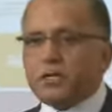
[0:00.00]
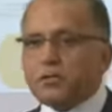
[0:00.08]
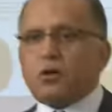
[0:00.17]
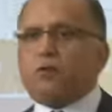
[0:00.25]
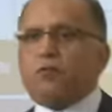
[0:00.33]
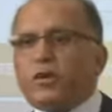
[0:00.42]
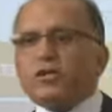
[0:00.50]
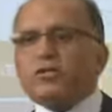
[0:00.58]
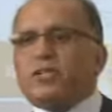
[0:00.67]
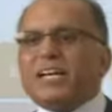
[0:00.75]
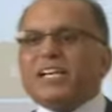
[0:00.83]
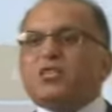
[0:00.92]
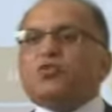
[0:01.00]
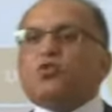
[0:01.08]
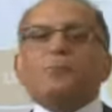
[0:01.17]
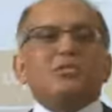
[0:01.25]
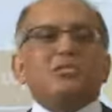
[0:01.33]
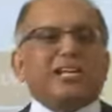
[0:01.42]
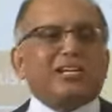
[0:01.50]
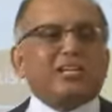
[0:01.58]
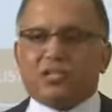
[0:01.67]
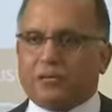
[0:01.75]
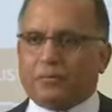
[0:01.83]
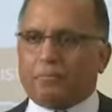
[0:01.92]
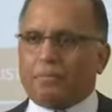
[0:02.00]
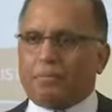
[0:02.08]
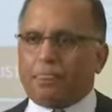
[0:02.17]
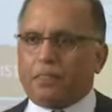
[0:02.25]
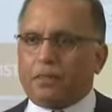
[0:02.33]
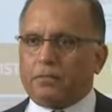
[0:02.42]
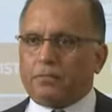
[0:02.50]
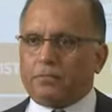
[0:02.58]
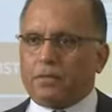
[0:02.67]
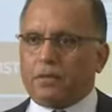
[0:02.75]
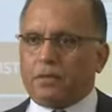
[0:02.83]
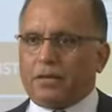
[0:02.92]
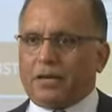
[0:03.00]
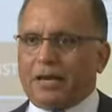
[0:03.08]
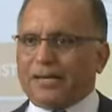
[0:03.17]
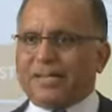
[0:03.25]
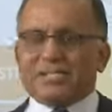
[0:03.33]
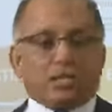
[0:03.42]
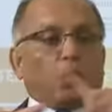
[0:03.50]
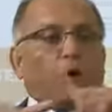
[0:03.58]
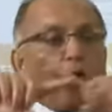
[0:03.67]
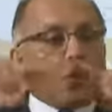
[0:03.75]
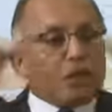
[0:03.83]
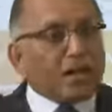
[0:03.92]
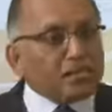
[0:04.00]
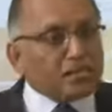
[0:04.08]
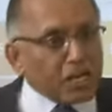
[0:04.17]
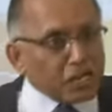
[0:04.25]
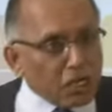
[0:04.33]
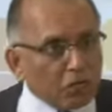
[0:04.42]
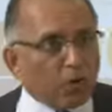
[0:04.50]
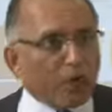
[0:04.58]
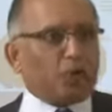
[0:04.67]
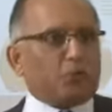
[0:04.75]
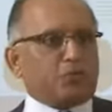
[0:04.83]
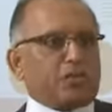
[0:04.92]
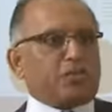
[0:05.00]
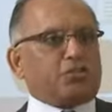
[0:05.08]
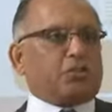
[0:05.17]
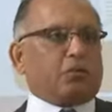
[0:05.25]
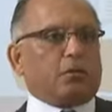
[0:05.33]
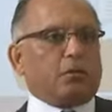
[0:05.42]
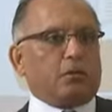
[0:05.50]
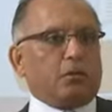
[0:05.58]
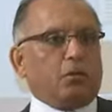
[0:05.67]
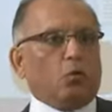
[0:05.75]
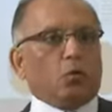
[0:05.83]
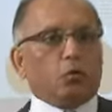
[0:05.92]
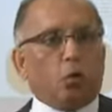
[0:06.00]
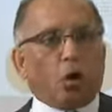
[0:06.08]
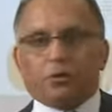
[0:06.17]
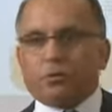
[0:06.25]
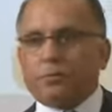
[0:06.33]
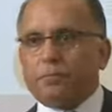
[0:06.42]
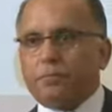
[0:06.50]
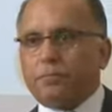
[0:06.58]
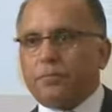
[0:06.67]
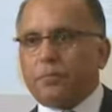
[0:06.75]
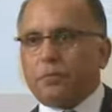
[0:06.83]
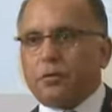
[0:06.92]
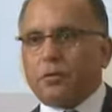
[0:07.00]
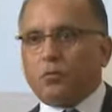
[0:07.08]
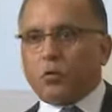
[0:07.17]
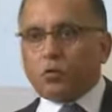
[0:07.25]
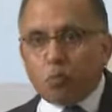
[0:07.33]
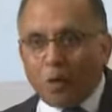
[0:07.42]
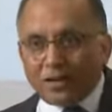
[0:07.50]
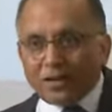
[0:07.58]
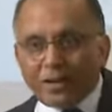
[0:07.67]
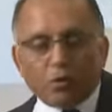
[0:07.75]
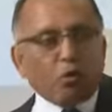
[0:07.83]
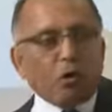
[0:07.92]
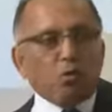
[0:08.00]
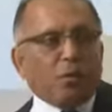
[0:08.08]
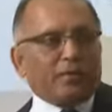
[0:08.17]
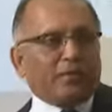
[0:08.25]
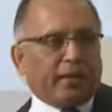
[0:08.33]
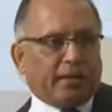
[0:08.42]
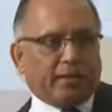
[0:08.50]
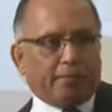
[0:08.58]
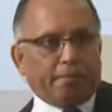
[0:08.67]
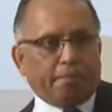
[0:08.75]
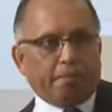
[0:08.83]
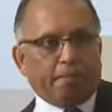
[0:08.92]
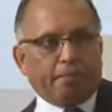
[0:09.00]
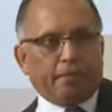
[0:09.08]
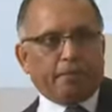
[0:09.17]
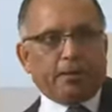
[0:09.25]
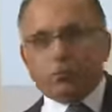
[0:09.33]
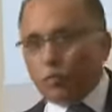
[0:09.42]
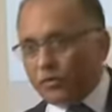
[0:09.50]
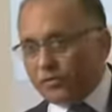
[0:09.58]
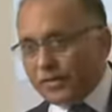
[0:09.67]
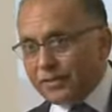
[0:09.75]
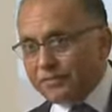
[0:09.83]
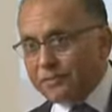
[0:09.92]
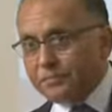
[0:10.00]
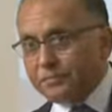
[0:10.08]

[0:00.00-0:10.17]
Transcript: it's not a function, it's an obsession. And it's an organization-wide obsession. With what? With one and only one thing. And what is that?